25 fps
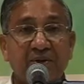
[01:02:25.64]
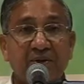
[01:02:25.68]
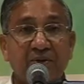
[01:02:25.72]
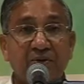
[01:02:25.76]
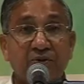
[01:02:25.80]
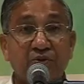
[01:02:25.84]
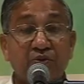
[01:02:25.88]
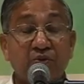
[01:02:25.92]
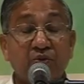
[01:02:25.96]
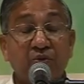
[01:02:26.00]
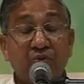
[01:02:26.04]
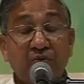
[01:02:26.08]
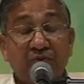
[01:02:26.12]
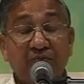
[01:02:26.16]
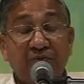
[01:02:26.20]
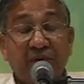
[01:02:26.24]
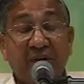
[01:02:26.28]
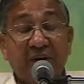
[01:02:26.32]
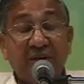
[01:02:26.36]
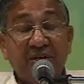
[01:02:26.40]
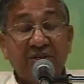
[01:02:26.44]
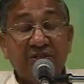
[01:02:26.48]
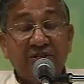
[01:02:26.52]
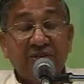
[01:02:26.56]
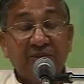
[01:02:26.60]
So,
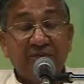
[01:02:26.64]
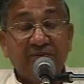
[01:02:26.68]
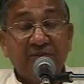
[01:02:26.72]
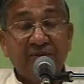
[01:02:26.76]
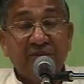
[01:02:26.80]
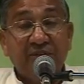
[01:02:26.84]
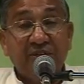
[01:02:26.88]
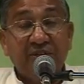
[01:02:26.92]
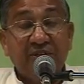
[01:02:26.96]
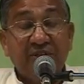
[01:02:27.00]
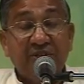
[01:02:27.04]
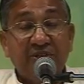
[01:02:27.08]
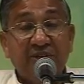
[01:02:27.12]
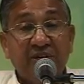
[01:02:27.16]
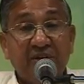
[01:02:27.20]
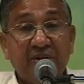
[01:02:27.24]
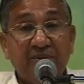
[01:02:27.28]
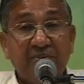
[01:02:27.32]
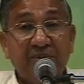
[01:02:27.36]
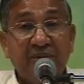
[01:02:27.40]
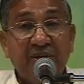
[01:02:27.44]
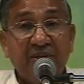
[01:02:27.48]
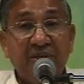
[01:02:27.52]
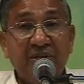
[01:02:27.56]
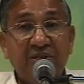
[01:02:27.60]
friendship with ether
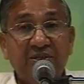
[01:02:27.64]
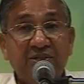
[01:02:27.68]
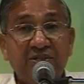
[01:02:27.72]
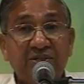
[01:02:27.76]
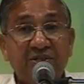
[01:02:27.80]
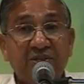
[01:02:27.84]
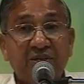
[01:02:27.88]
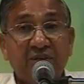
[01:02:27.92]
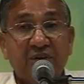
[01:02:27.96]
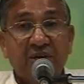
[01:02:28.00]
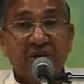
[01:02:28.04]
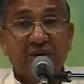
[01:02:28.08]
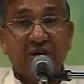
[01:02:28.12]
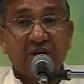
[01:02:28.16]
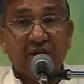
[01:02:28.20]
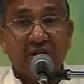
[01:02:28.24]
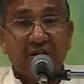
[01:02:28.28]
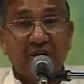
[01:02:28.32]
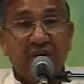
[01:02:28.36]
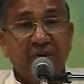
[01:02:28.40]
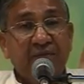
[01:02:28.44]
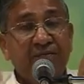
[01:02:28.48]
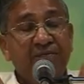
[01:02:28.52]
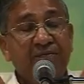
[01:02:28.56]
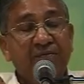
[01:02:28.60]
means
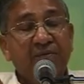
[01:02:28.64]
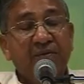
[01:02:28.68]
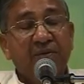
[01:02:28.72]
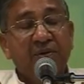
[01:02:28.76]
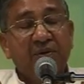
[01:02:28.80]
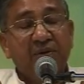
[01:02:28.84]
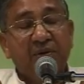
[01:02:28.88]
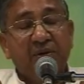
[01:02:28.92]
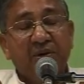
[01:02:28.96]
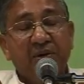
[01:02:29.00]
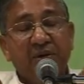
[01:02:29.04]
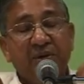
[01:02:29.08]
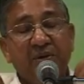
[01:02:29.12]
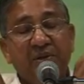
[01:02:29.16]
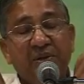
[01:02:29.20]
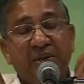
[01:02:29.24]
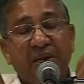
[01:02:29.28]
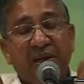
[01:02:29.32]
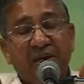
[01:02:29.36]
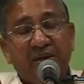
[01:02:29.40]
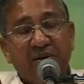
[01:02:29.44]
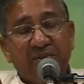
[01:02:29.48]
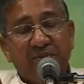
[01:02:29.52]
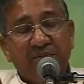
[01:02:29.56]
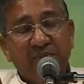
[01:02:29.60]
if
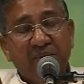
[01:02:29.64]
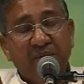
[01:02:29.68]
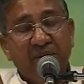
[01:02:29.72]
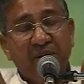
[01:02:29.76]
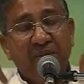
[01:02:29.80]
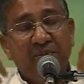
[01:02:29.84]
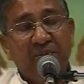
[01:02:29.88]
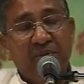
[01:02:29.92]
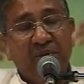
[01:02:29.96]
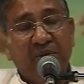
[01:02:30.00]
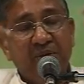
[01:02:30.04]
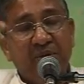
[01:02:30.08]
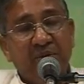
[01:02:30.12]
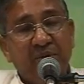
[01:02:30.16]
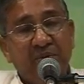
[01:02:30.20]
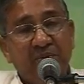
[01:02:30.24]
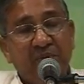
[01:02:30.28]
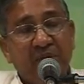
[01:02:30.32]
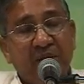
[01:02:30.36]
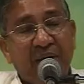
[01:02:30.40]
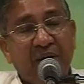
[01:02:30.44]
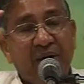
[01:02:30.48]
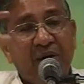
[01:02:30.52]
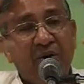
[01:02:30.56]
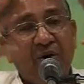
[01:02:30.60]
let me be,
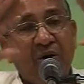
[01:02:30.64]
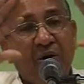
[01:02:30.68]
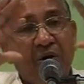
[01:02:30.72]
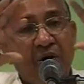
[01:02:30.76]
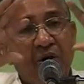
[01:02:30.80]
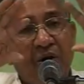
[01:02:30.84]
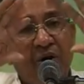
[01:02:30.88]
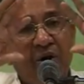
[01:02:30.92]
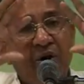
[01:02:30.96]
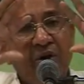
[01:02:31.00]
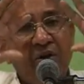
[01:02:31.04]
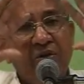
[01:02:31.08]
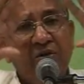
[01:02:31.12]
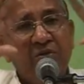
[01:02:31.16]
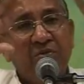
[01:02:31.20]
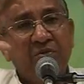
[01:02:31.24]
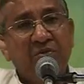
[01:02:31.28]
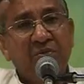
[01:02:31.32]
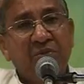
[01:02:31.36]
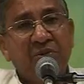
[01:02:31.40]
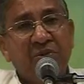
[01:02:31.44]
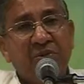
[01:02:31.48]
my all